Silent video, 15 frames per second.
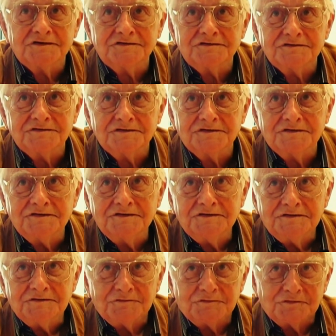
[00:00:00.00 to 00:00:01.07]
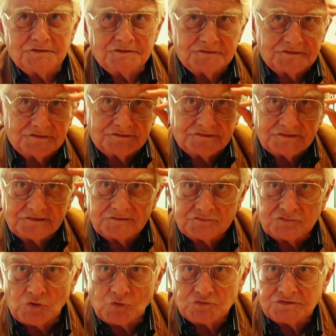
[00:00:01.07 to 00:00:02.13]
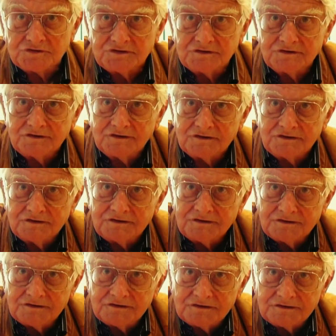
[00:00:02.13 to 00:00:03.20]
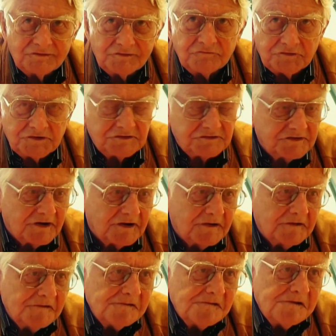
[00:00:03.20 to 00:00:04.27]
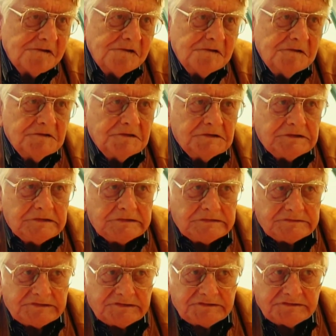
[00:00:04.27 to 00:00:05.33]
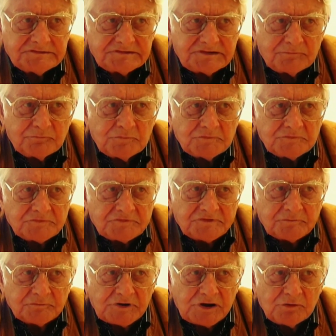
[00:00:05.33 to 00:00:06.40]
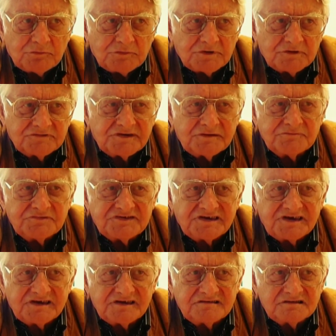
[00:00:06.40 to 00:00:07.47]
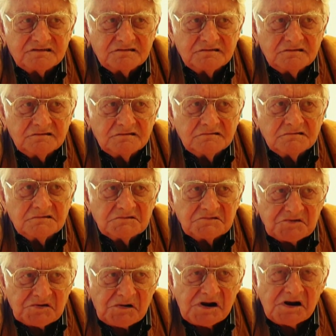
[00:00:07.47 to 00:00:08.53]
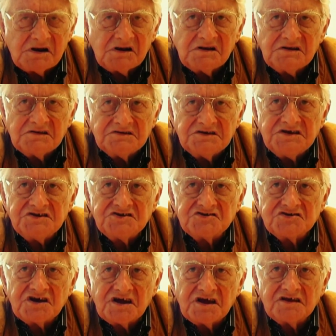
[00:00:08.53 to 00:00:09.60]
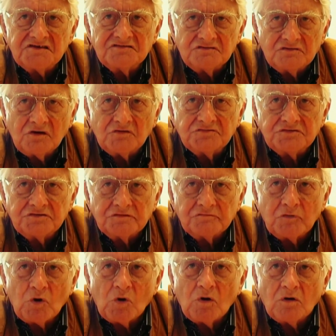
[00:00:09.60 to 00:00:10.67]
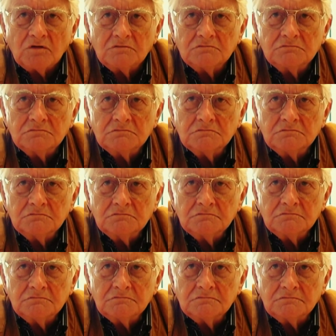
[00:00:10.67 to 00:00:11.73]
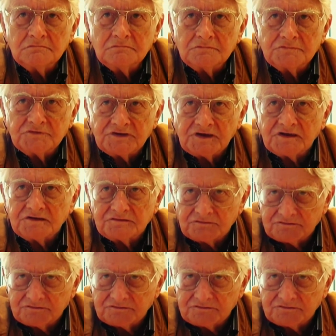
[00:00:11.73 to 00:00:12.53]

that there's a total defeat. Yeah. And some said, you know, Nietzsche has lost the war. said,